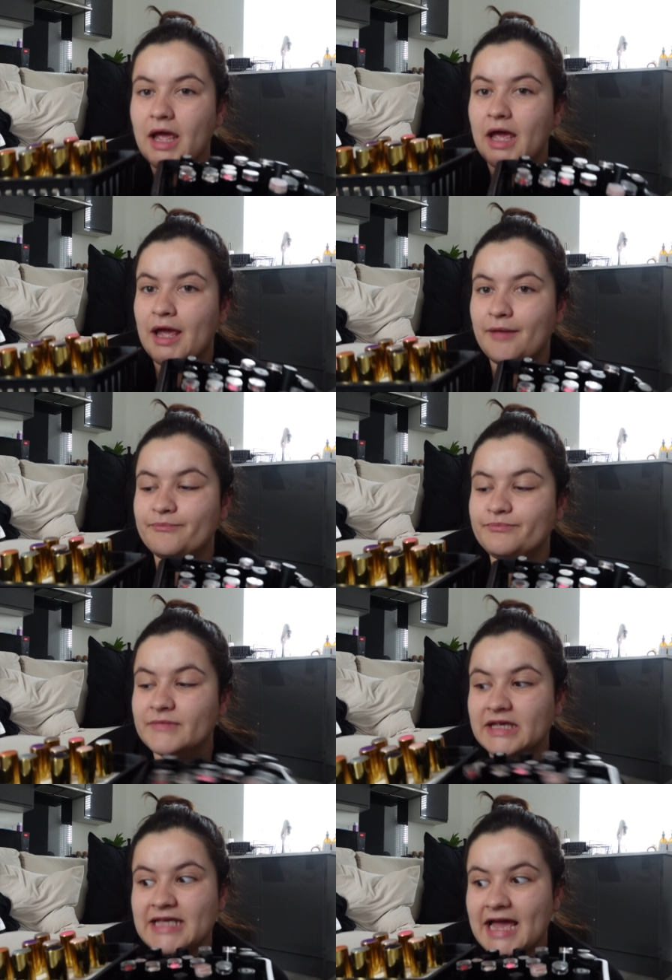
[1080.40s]
um,
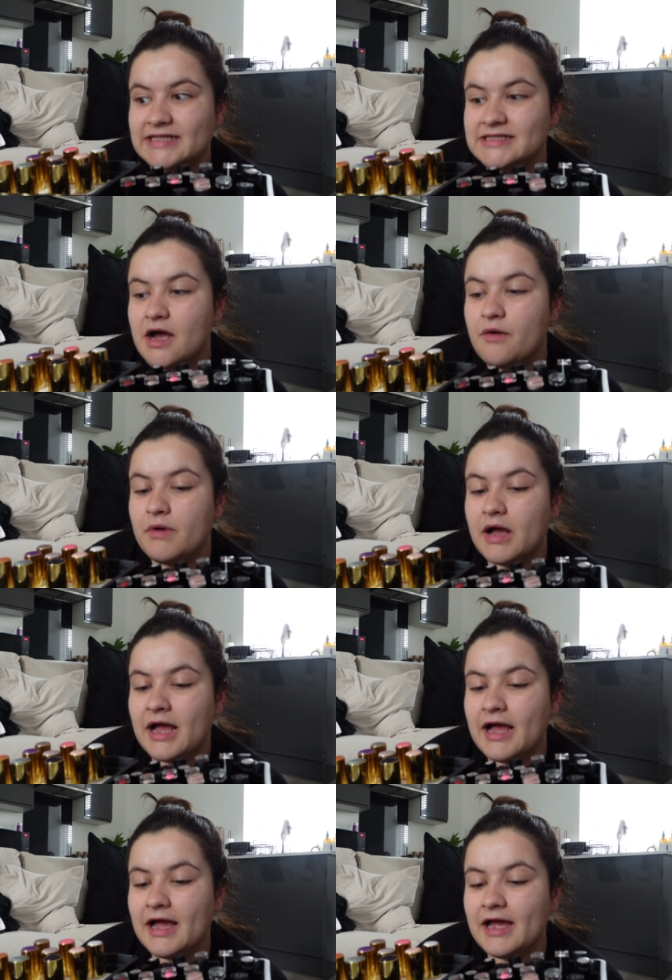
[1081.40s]
yeah, so
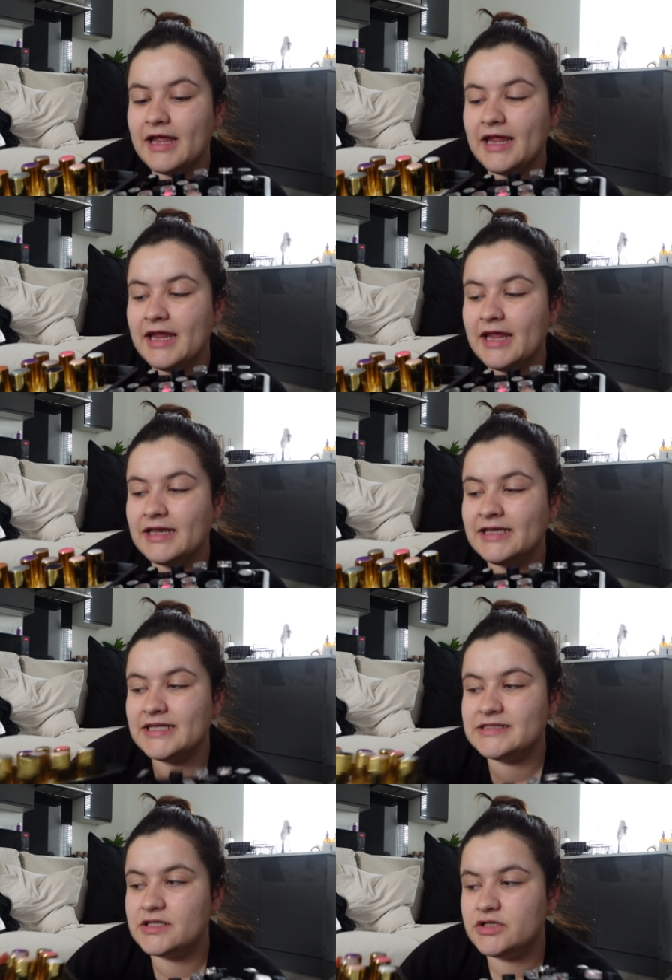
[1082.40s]
I
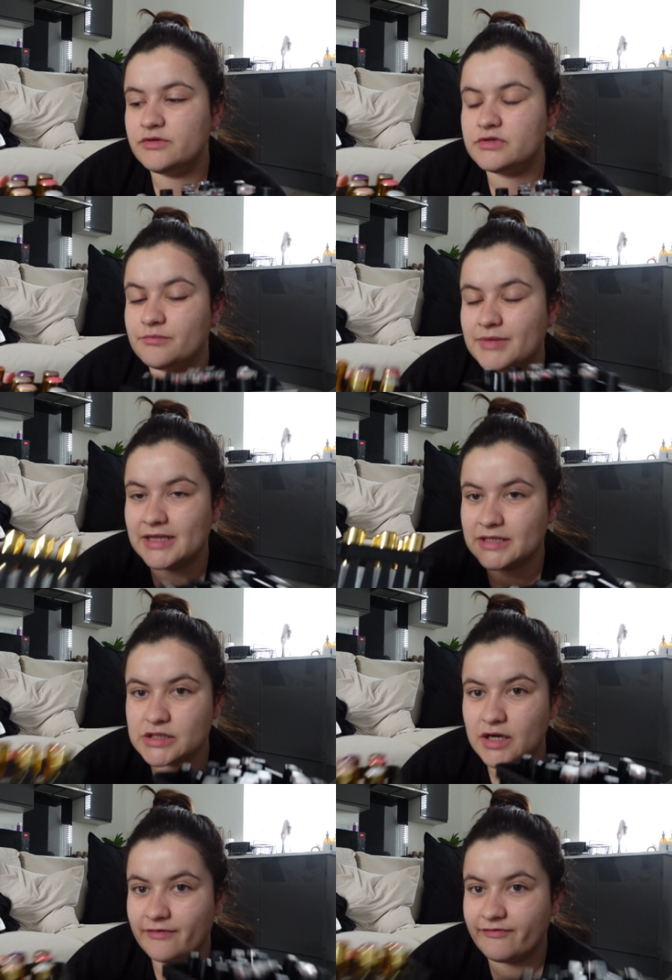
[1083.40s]
need to do something that's
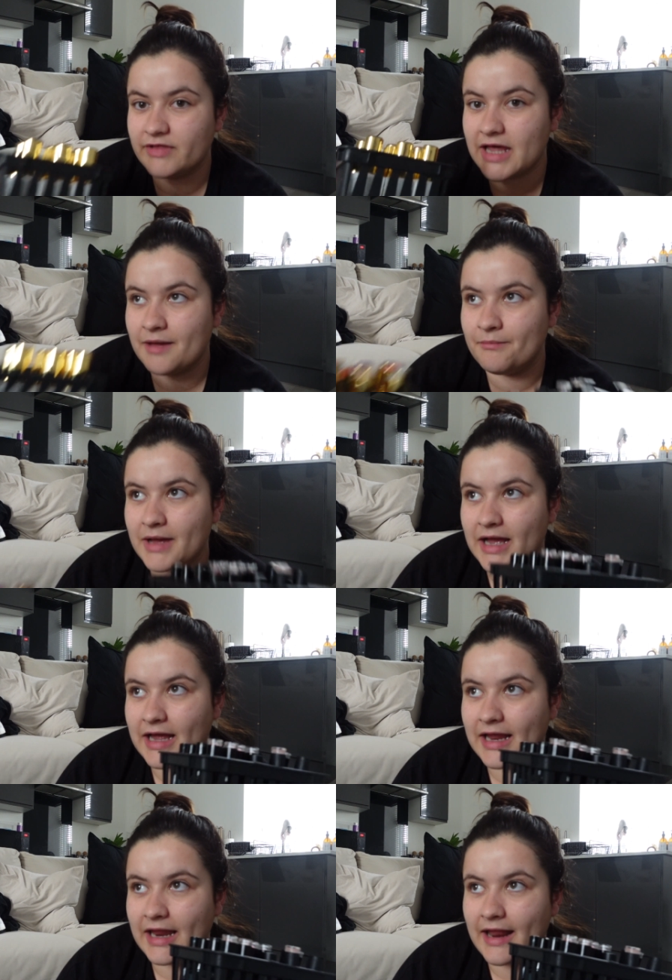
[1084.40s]
going to flatten
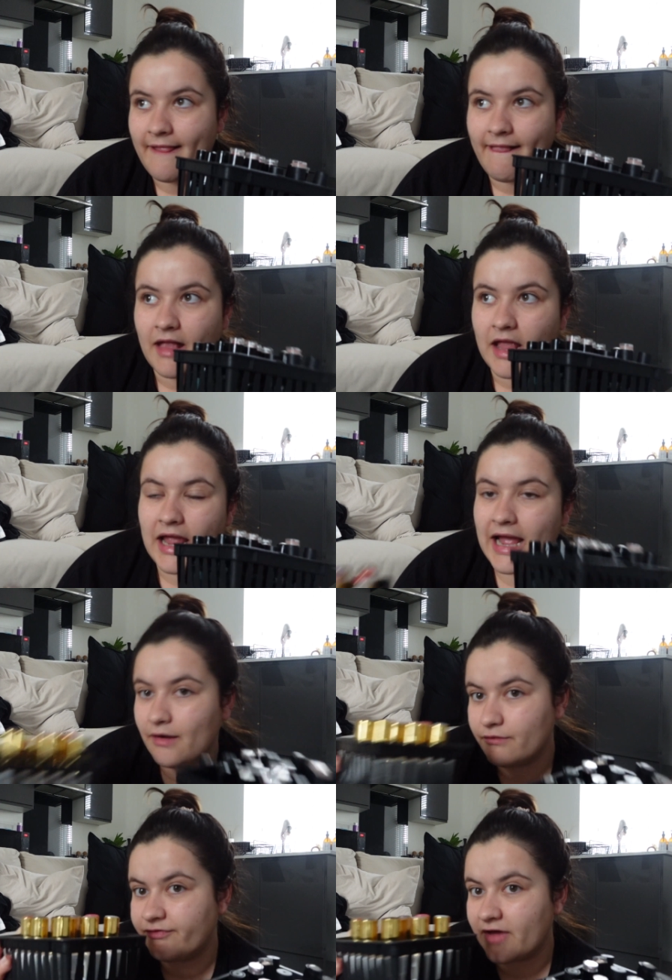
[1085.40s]
my
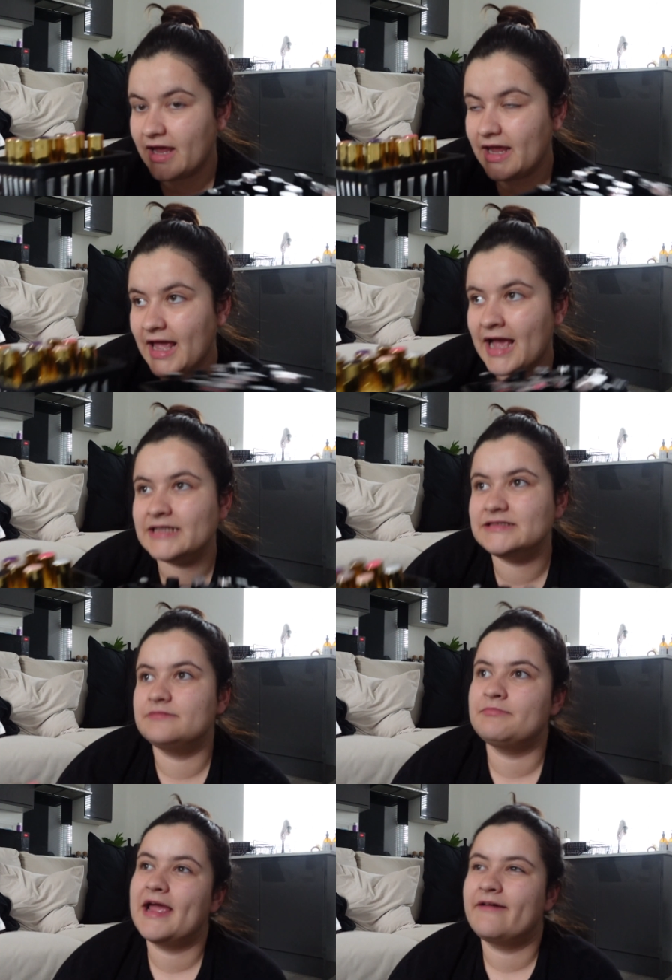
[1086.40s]
outfit. And
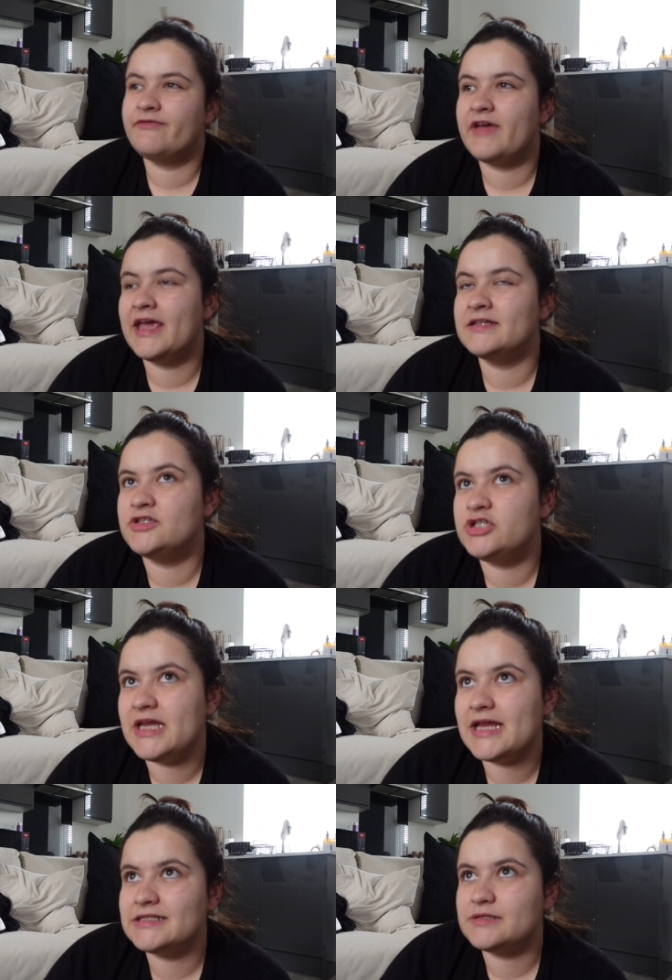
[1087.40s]
my outfit is
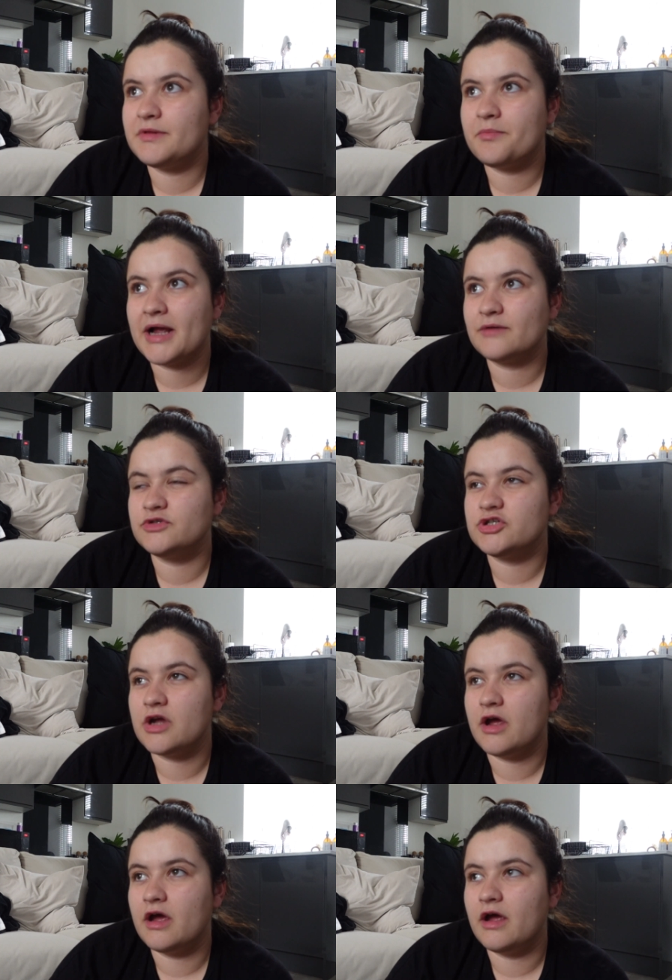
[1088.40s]
jeans with a brown
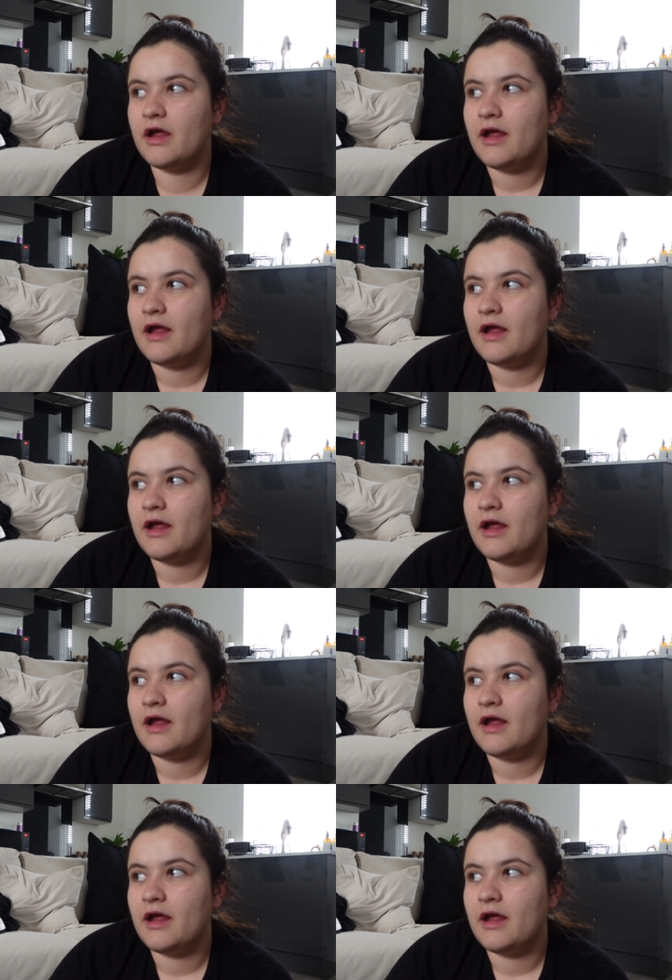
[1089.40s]
shirt.